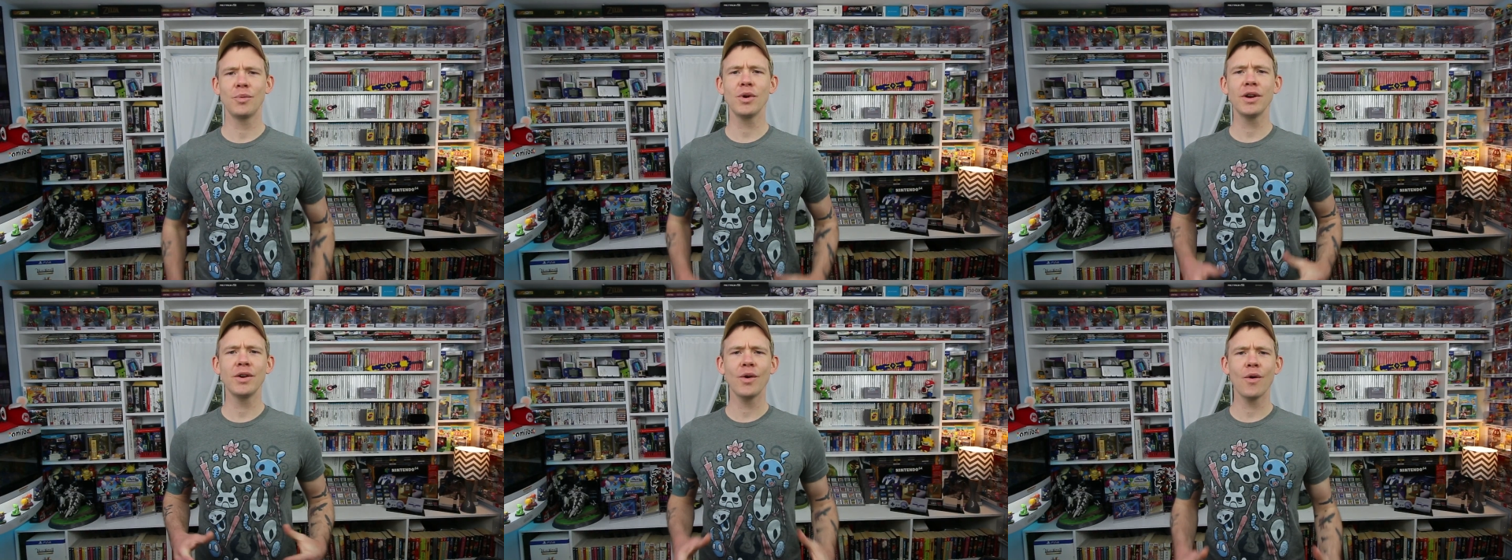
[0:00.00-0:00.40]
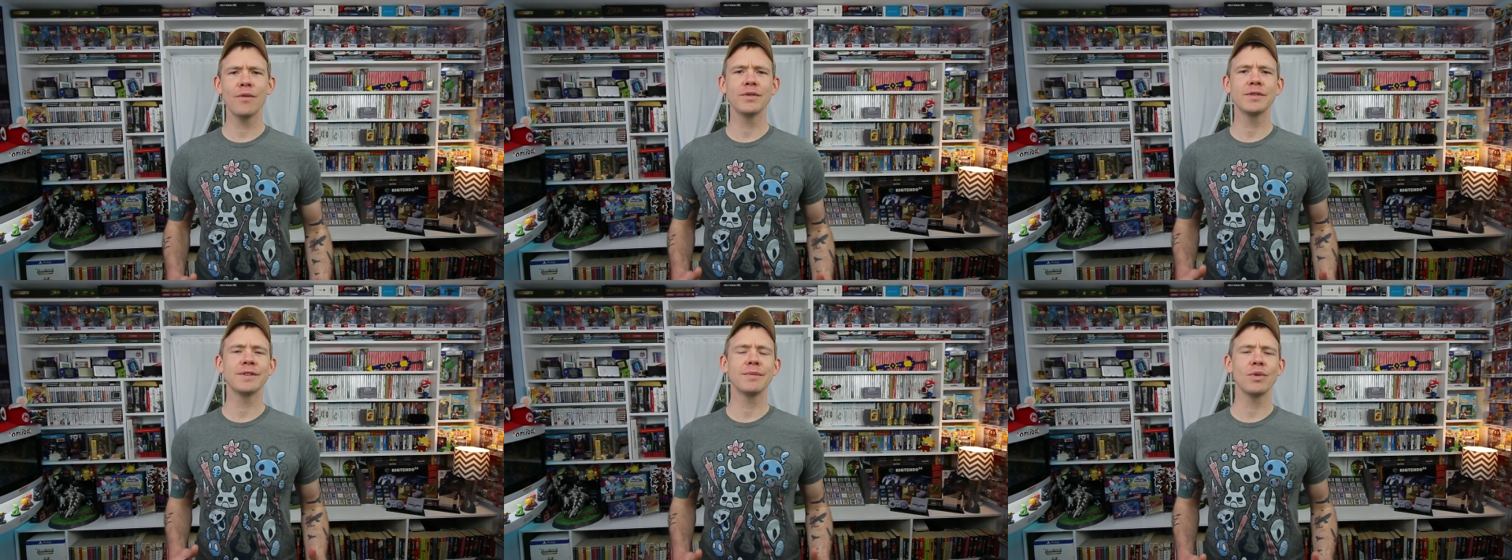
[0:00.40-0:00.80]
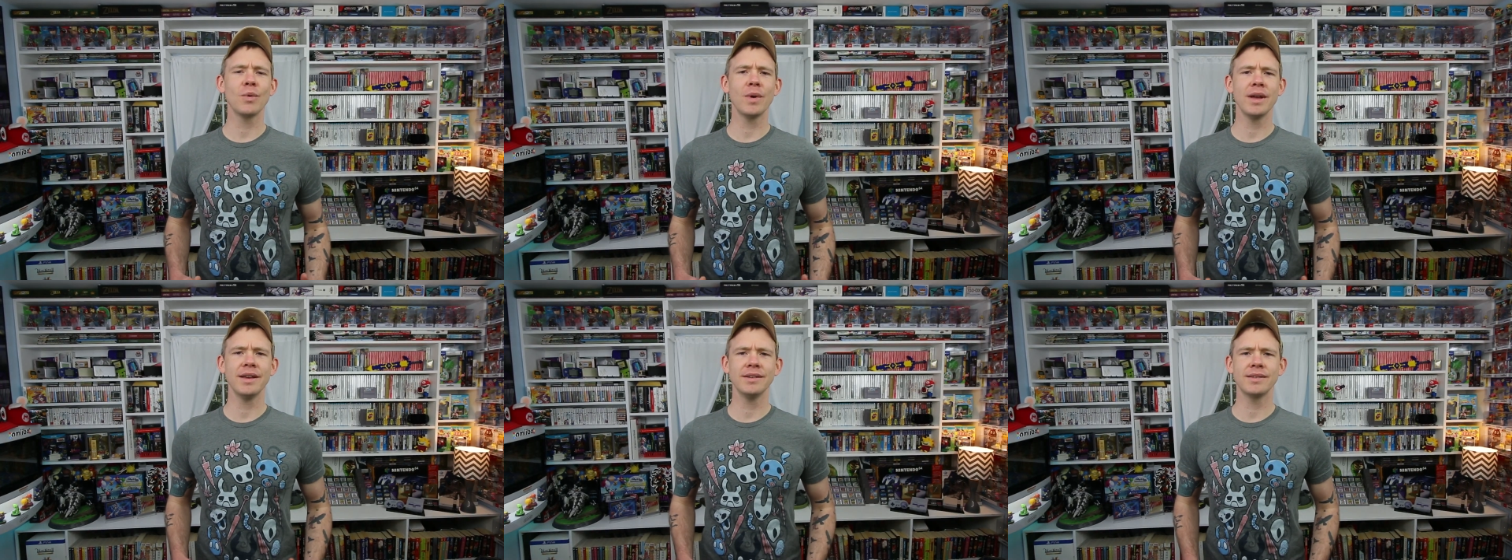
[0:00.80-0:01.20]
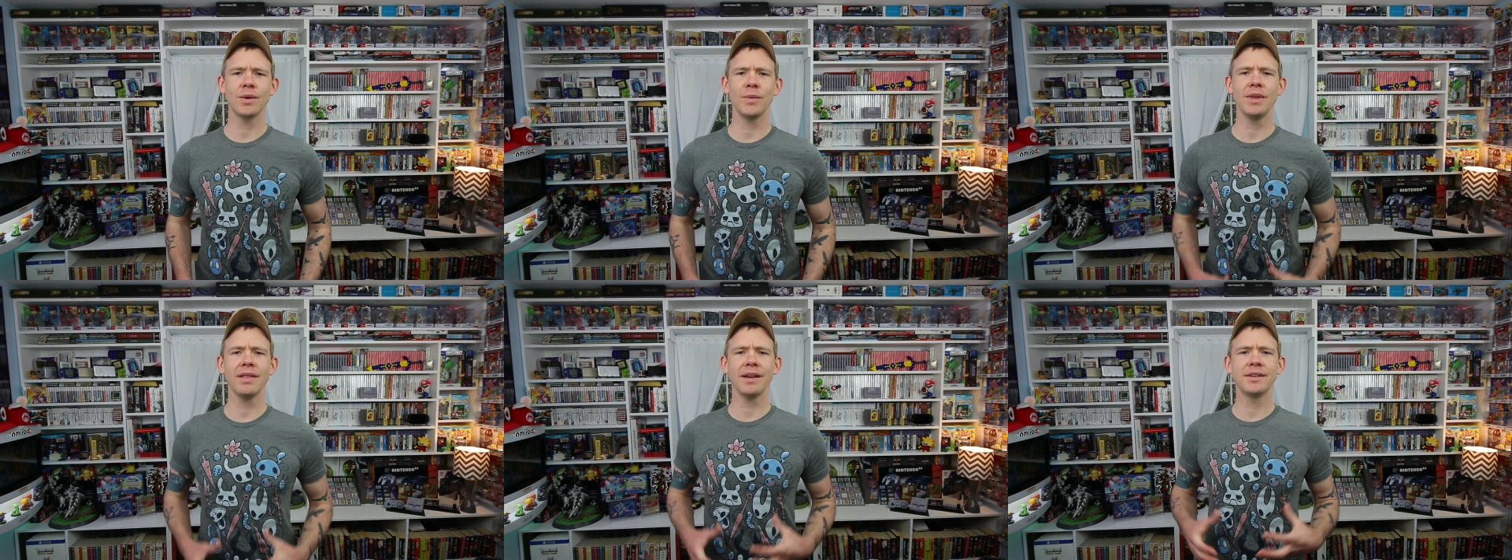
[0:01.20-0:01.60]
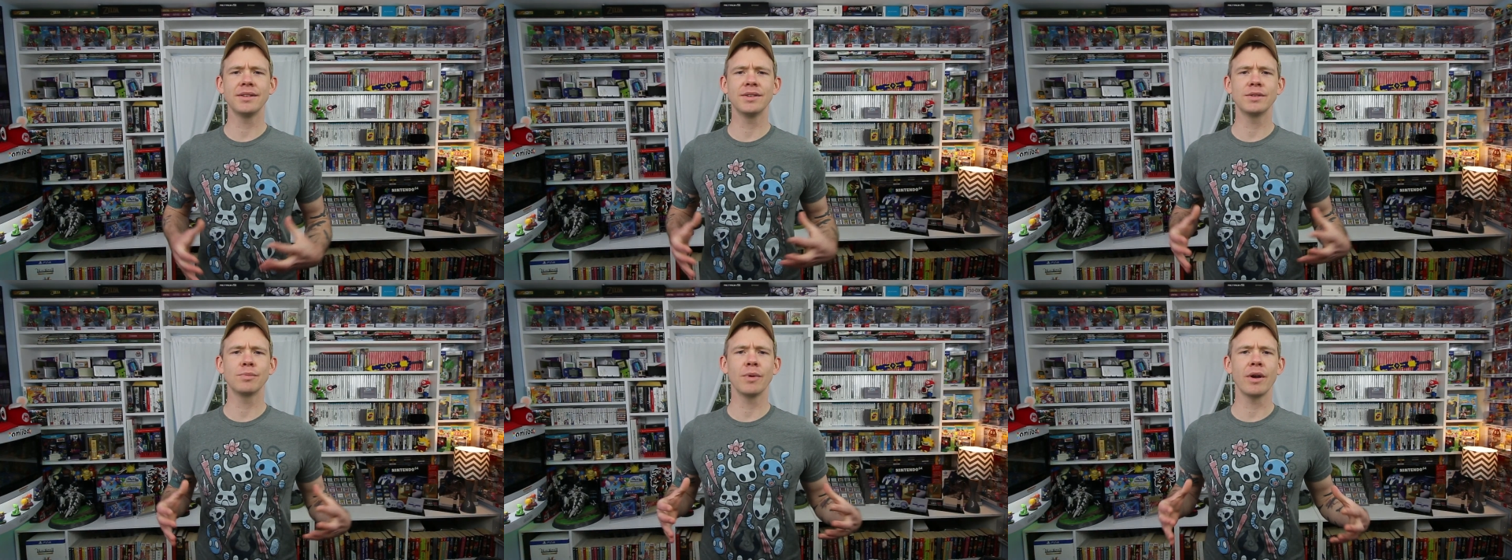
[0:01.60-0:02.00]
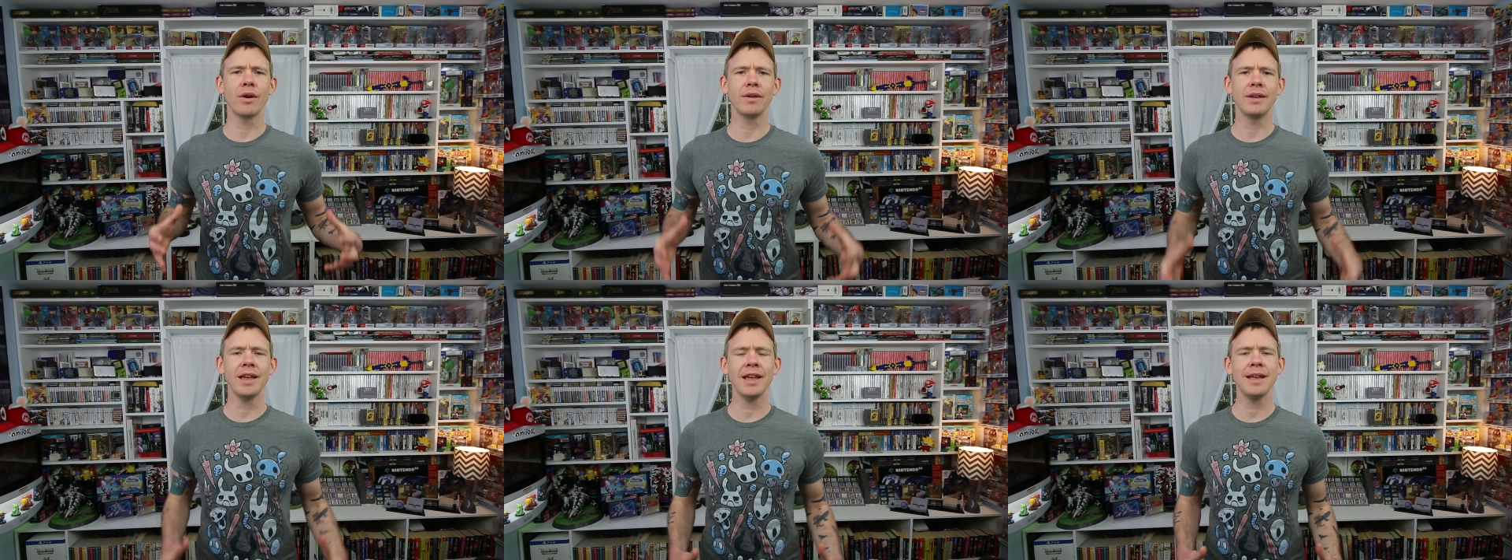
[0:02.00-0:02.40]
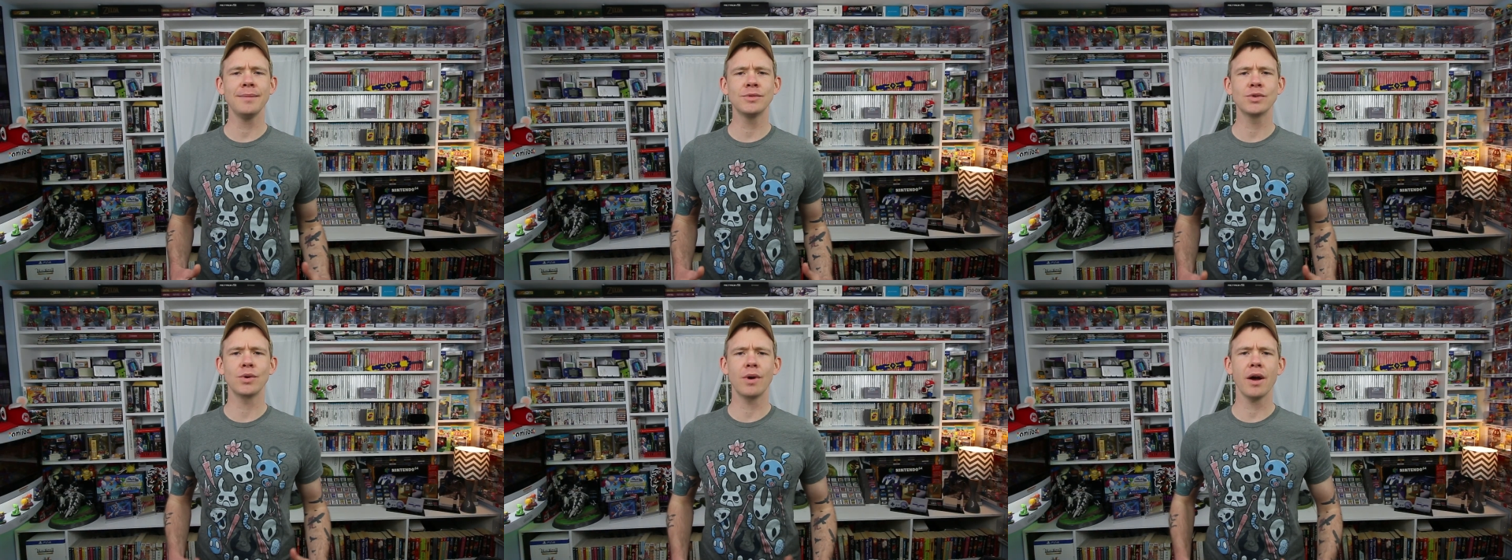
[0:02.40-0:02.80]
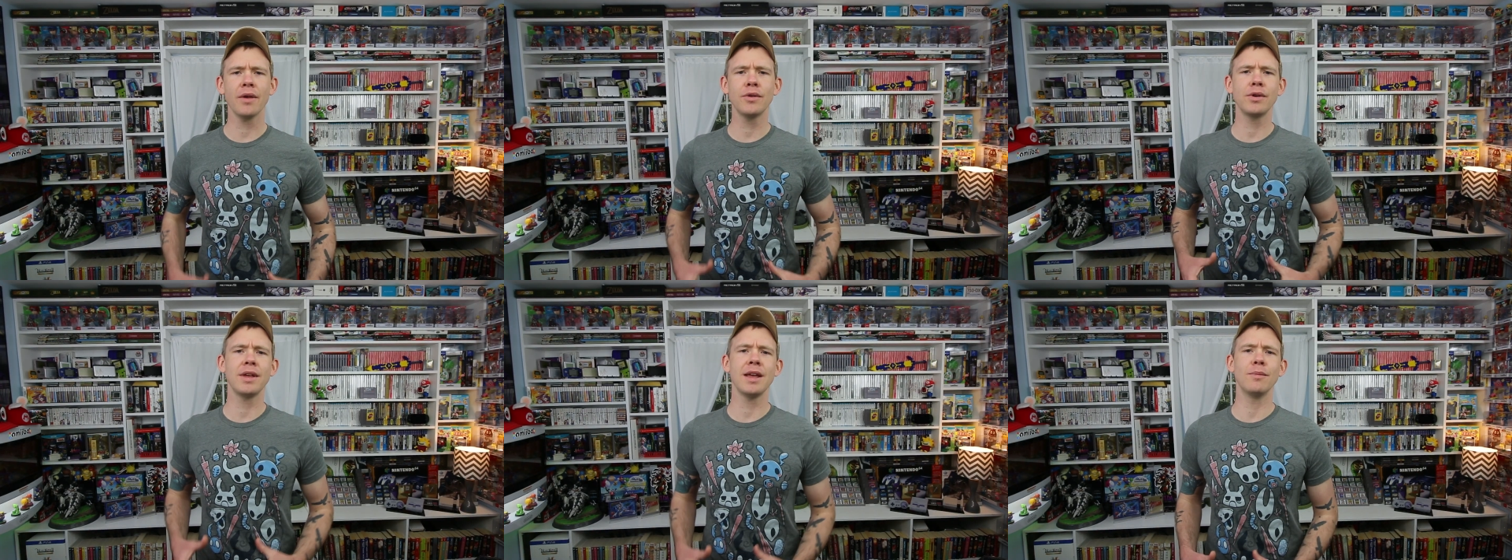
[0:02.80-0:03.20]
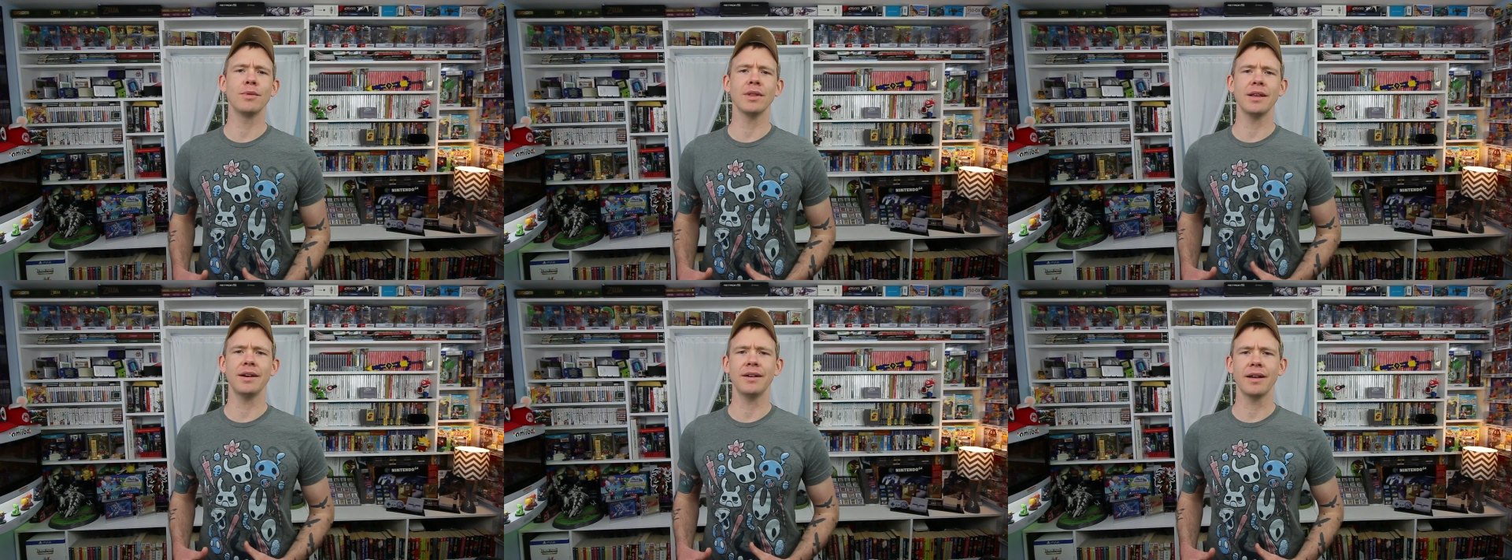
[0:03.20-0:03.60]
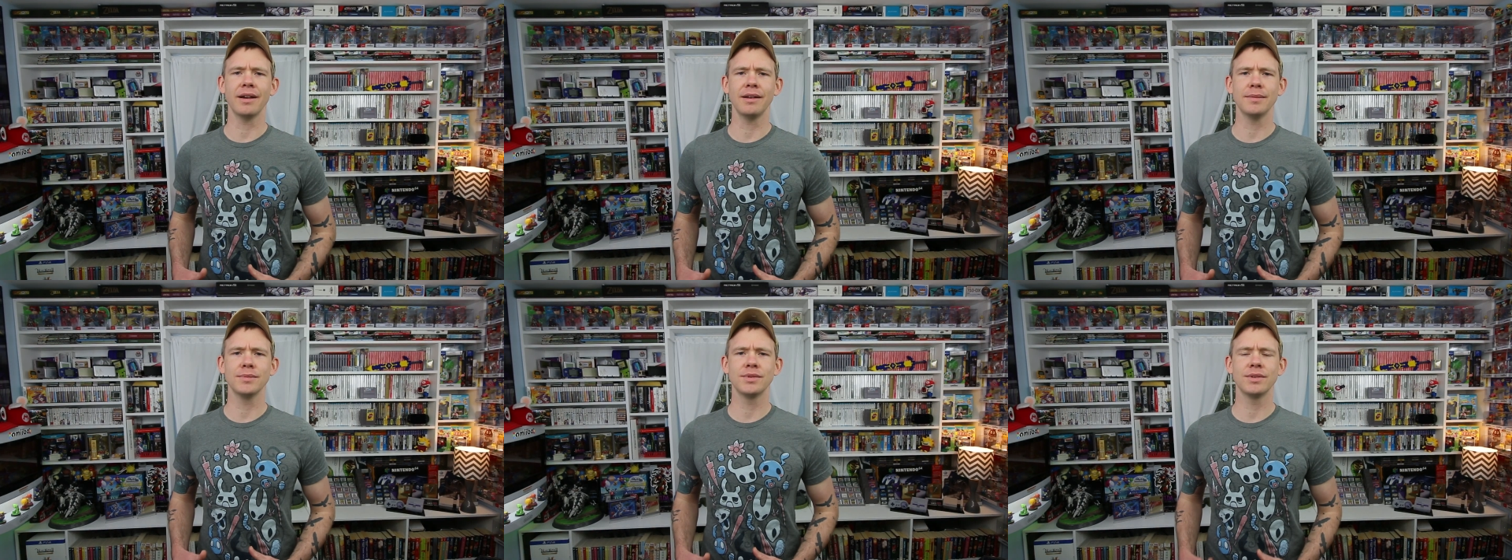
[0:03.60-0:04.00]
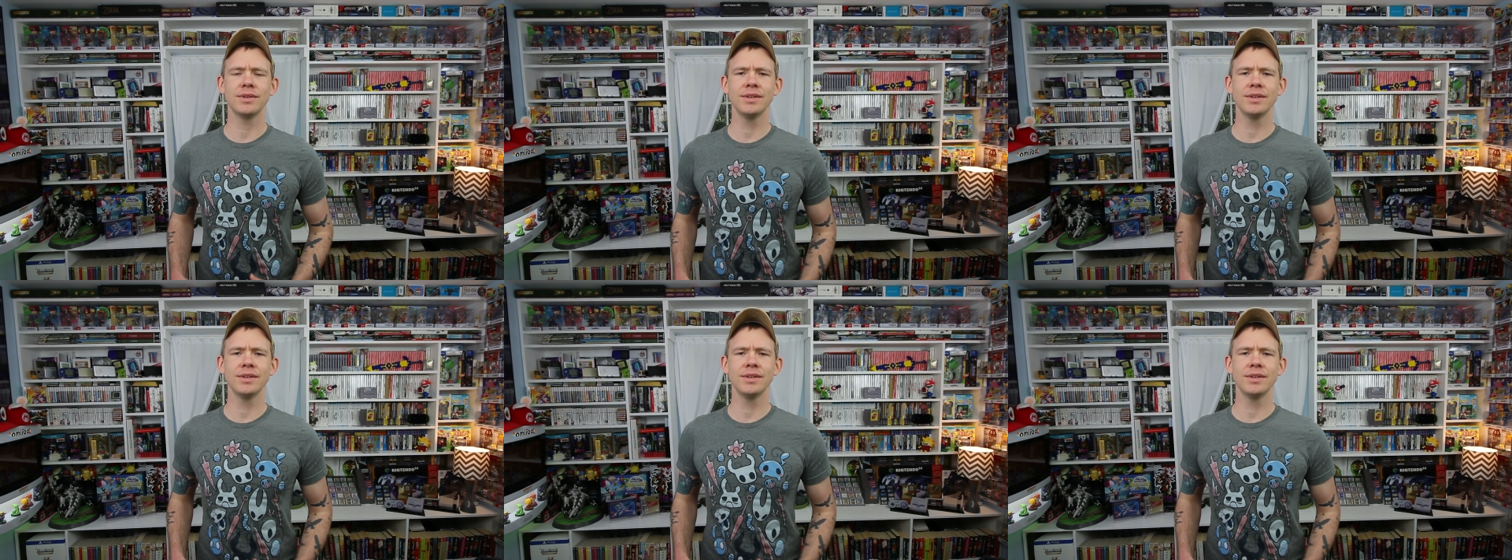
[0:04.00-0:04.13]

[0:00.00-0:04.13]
And we're going to go over some of the ways that we like to display our games or other game related items.